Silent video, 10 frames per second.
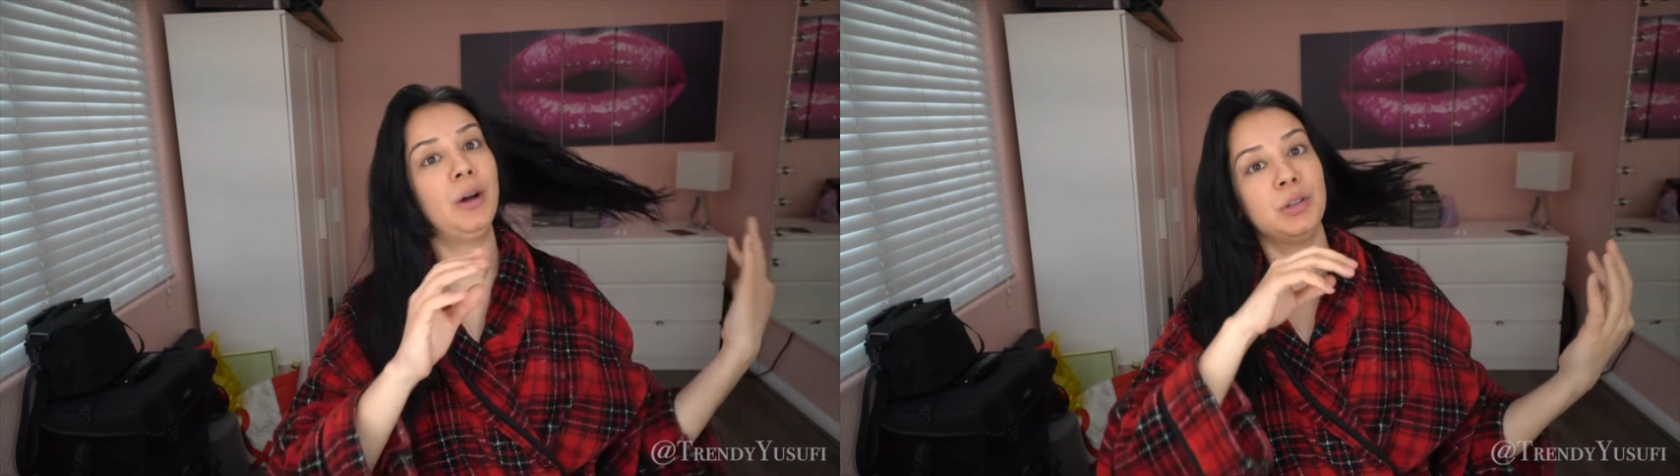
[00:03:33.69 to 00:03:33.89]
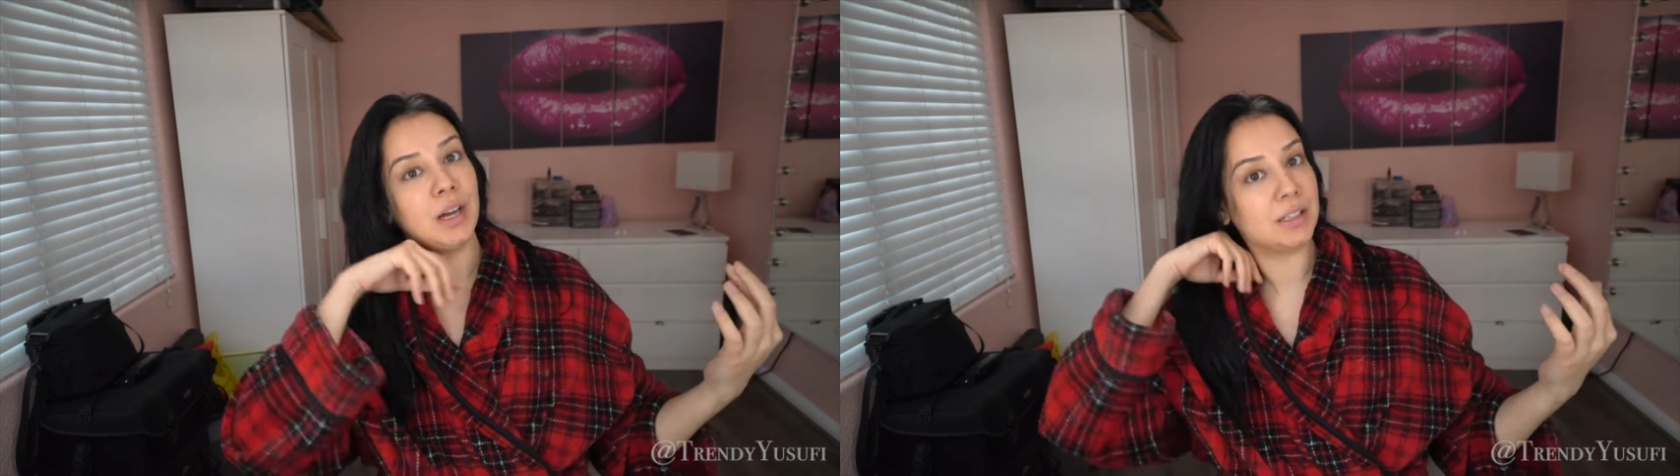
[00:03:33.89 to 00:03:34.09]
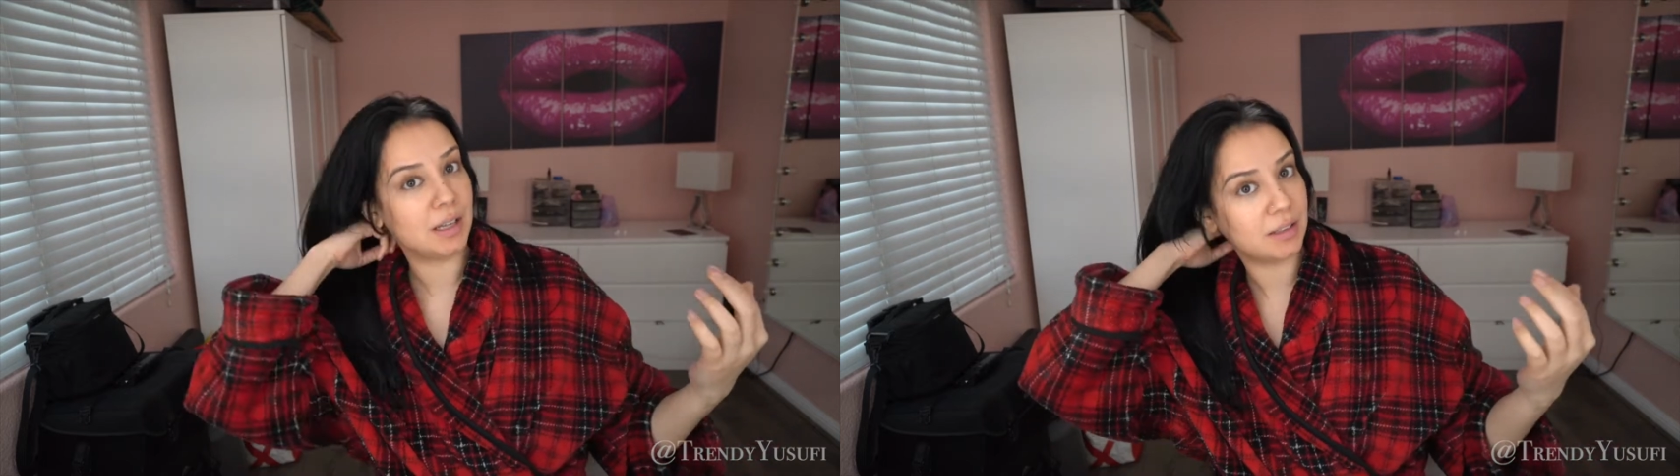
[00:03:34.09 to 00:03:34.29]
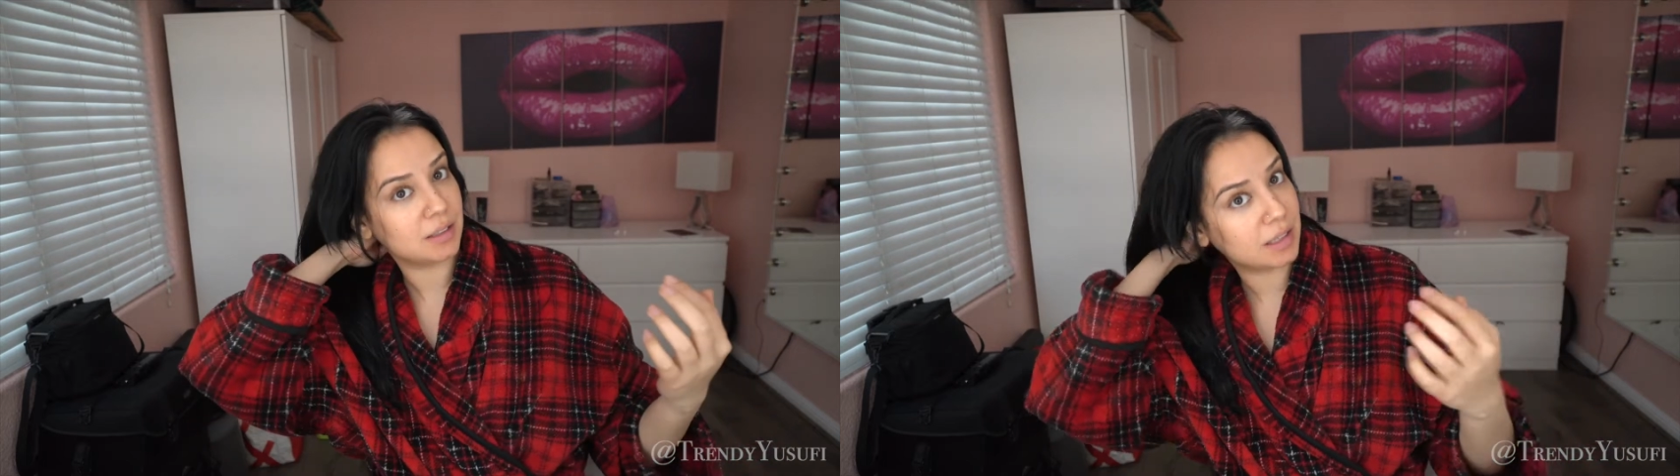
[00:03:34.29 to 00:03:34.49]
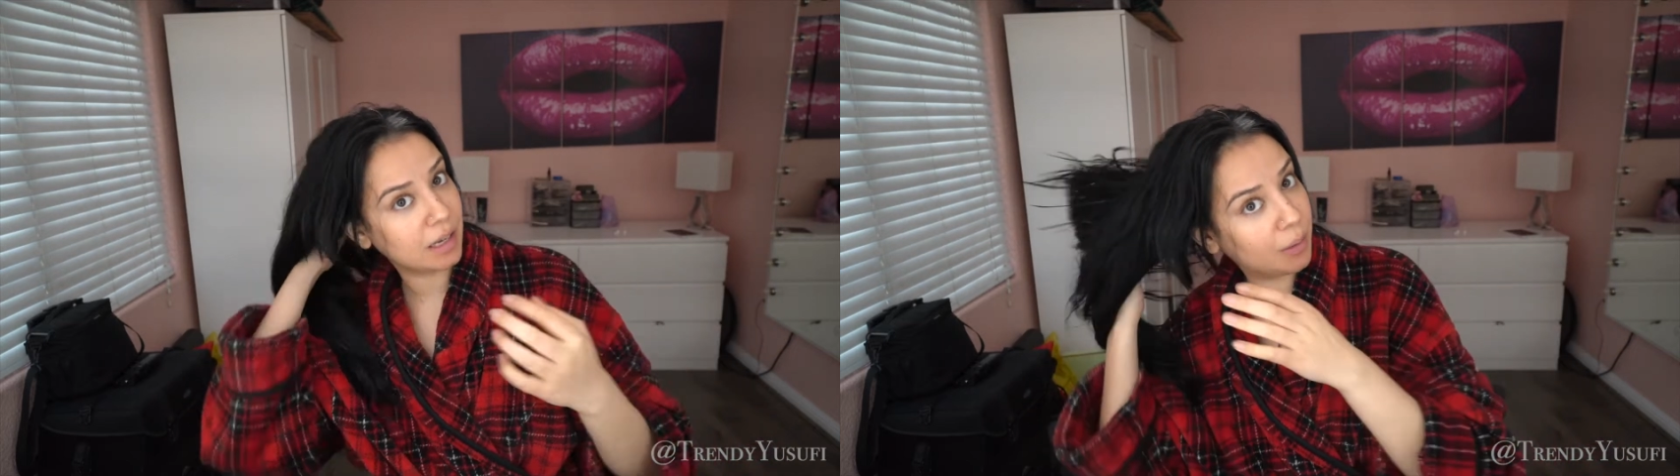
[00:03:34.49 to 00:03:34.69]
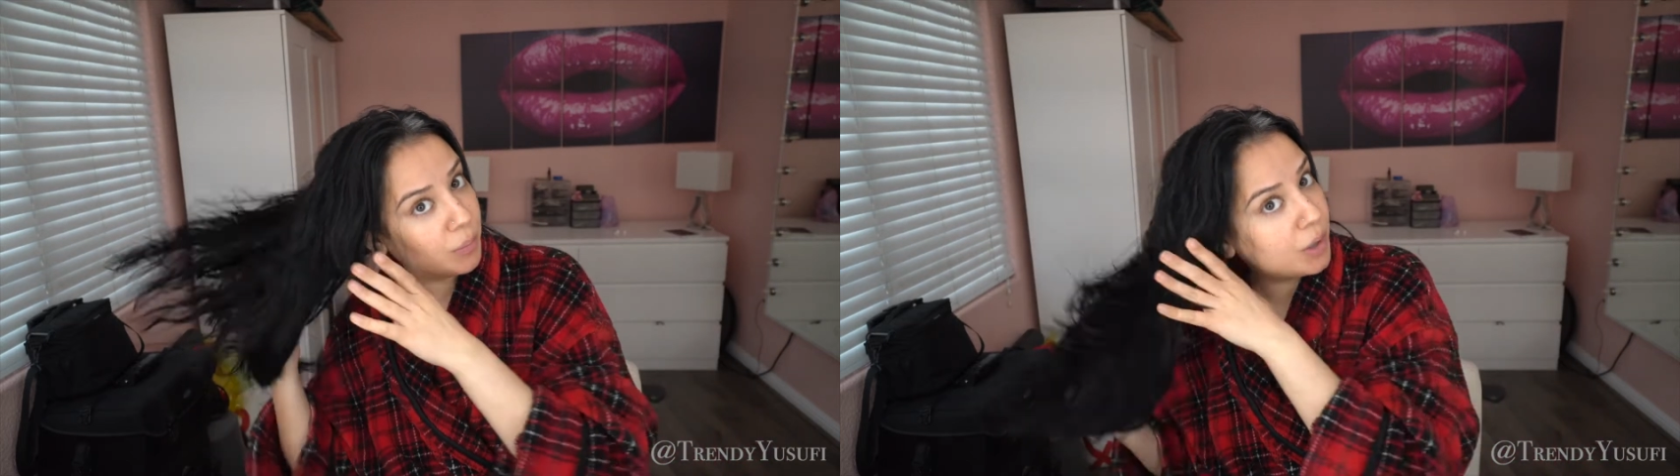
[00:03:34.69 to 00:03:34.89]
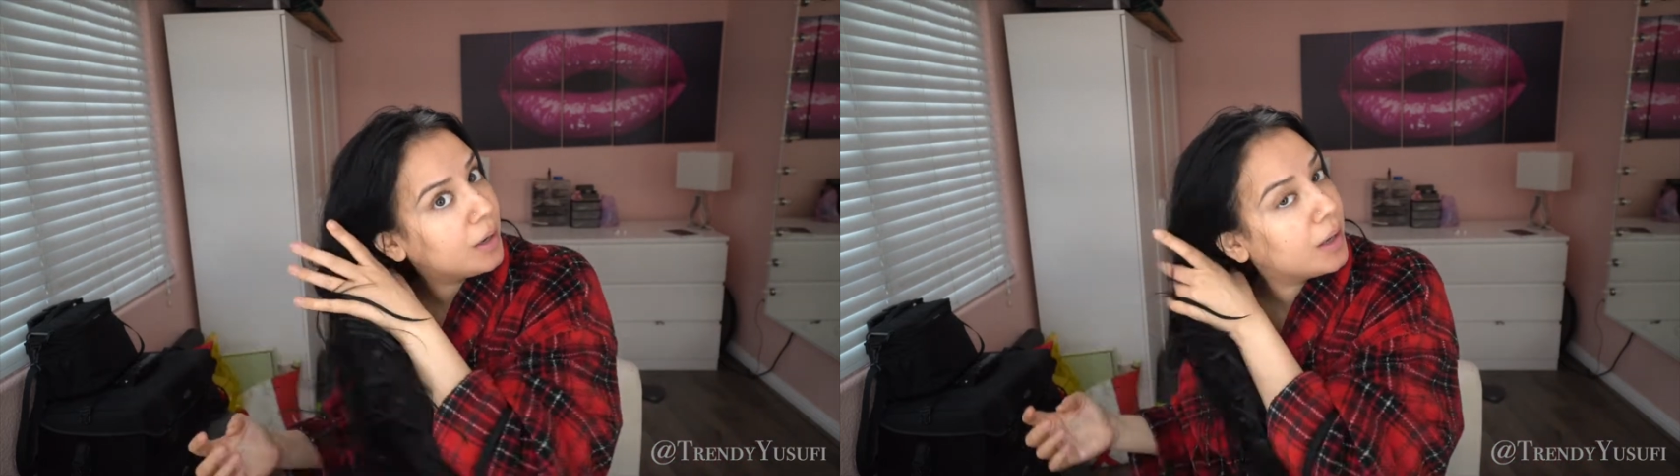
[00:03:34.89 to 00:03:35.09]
you guys like this camera